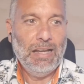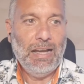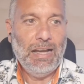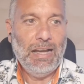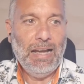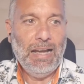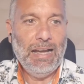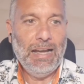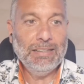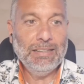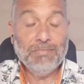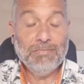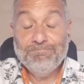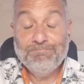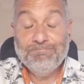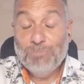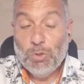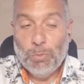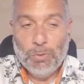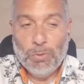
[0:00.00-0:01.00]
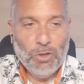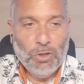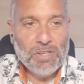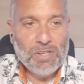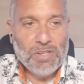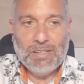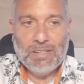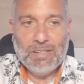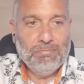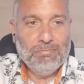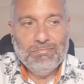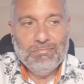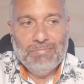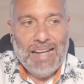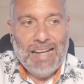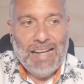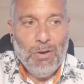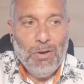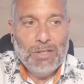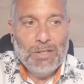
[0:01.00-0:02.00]
And to be honest,
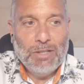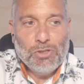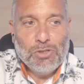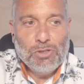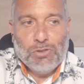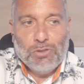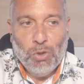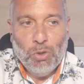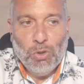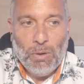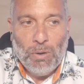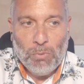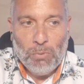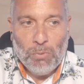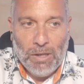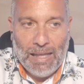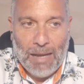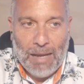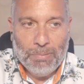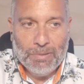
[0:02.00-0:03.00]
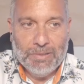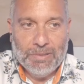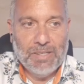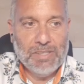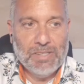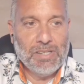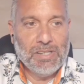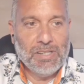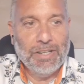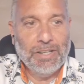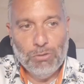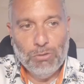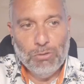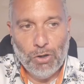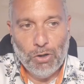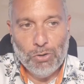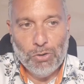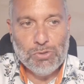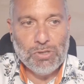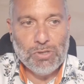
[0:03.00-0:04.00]
now I just don't know what will happen. There is a new
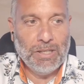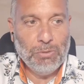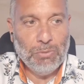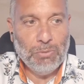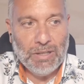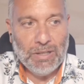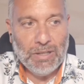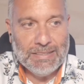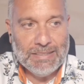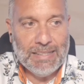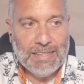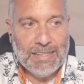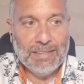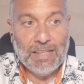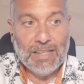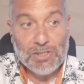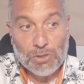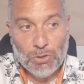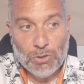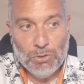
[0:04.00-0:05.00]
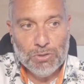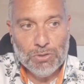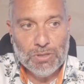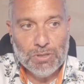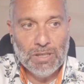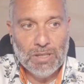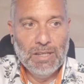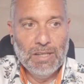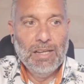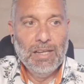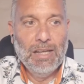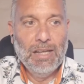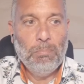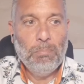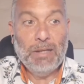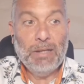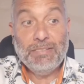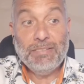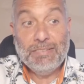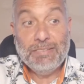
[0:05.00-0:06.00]
coach, a new idea, that's good.
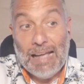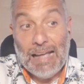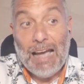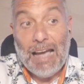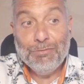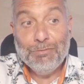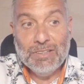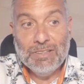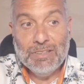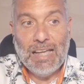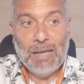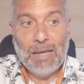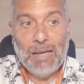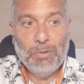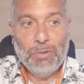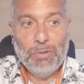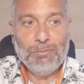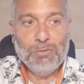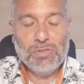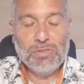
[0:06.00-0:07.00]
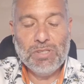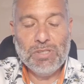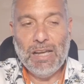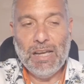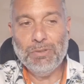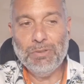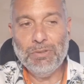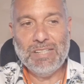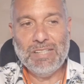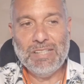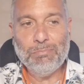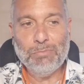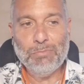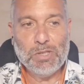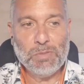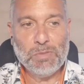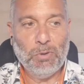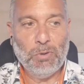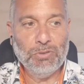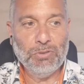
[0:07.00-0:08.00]
But after that, we have to see how the team
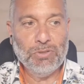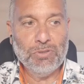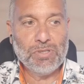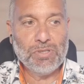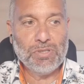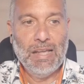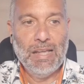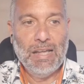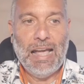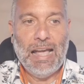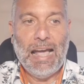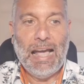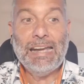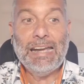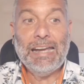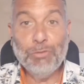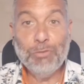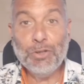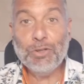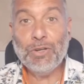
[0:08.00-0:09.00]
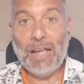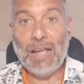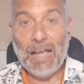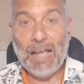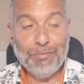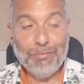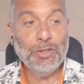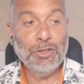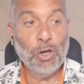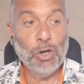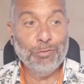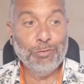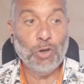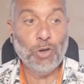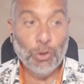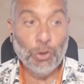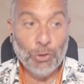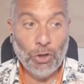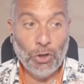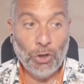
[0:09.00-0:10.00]
responds and if we're going to have enough
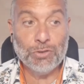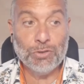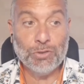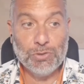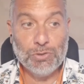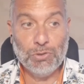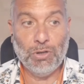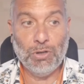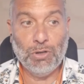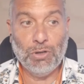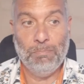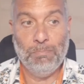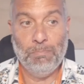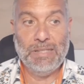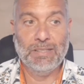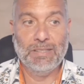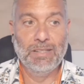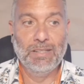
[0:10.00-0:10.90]
or not to compete.